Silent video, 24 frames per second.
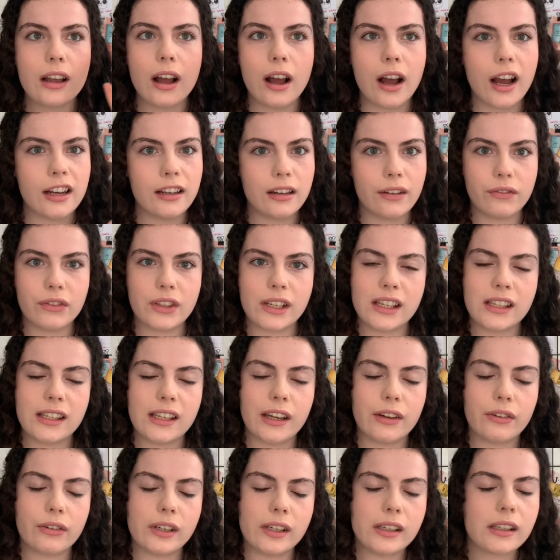I love this
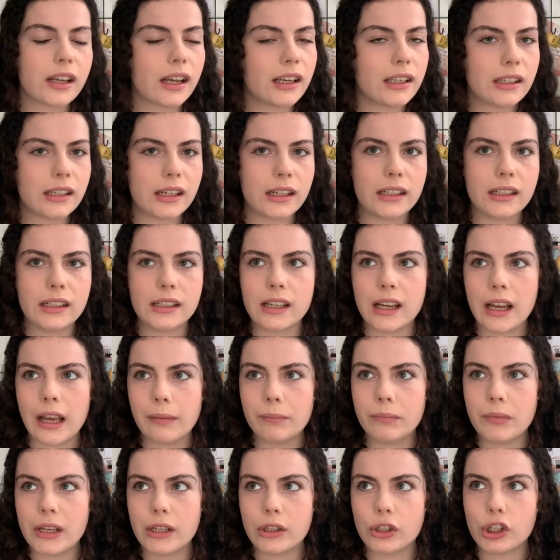series. I studied it
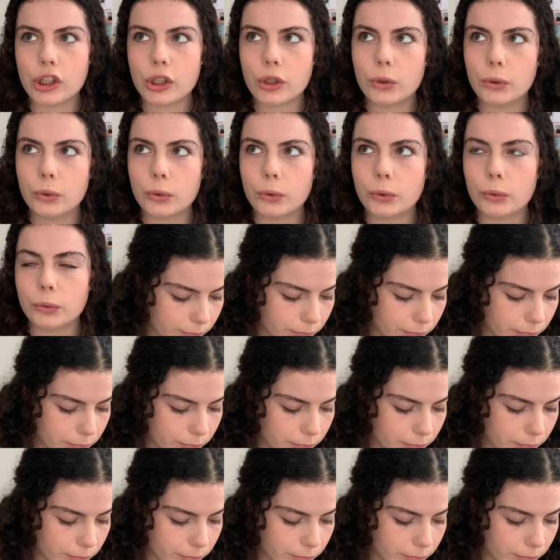in school.